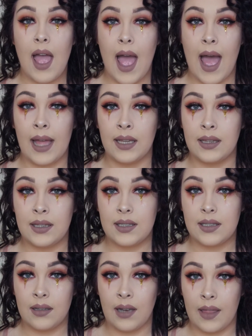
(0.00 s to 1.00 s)
and
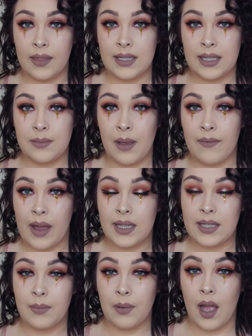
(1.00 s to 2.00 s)
like this is my
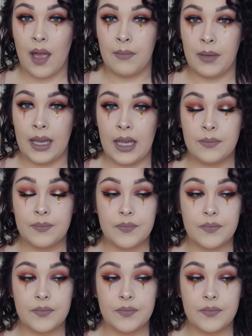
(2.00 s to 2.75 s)
vanity behind me.